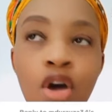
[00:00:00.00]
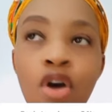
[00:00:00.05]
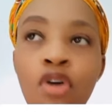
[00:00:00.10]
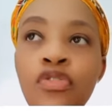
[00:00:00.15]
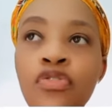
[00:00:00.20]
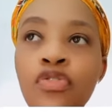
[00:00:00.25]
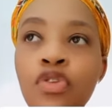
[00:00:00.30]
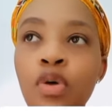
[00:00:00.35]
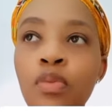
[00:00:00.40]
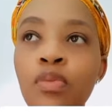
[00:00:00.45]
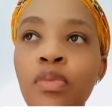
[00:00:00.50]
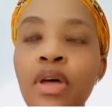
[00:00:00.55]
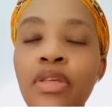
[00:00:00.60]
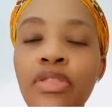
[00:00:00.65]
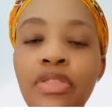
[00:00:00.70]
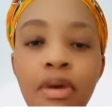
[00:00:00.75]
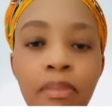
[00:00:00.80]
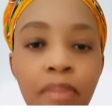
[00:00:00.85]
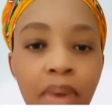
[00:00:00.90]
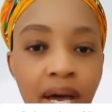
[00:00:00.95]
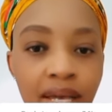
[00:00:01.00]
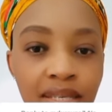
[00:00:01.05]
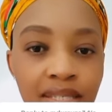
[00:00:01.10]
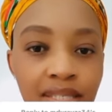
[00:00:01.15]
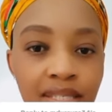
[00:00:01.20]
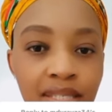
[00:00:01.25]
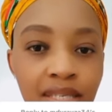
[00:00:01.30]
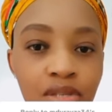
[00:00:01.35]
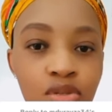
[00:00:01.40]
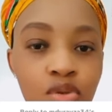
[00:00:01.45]
from the
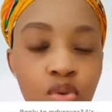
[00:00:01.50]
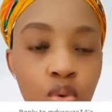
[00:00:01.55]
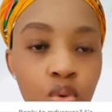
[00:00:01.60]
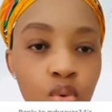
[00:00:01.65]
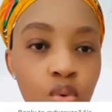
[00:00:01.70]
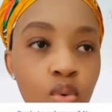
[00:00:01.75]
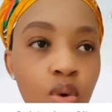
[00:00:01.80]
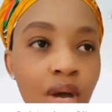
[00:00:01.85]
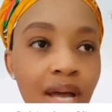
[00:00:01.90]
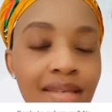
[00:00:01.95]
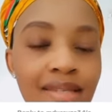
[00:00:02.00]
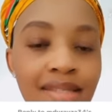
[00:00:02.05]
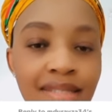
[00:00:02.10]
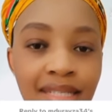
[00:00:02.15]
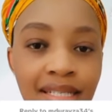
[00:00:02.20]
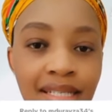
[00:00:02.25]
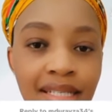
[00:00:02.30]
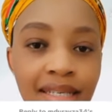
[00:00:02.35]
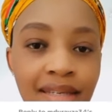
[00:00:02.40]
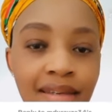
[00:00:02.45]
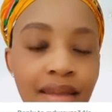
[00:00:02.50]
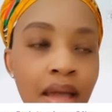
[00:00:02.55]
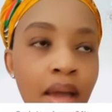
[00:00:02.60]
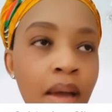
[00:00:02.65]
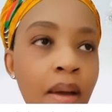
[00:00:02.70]
pastors who are stealing